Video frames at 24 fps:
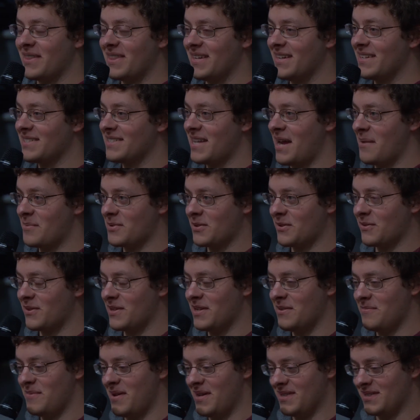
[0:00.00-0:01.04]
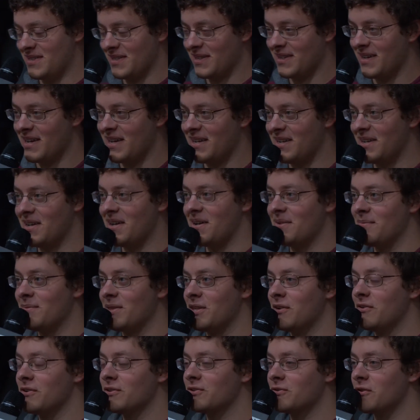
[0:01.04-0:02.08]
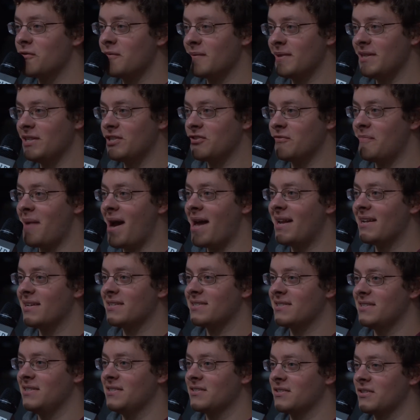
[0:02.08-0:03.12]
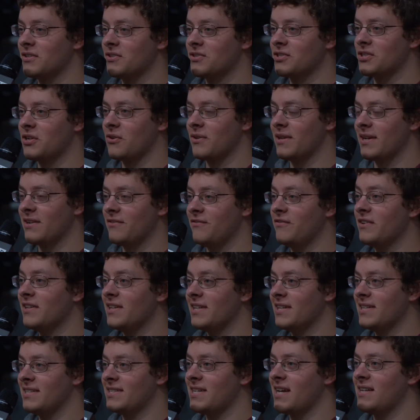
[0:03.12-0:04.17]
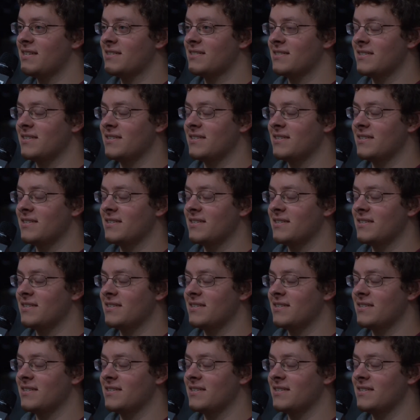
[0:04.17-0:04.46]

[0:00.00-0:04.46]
I think it's absolutely amazing. And uh, there are so many dramatic scenes in the show, like really intense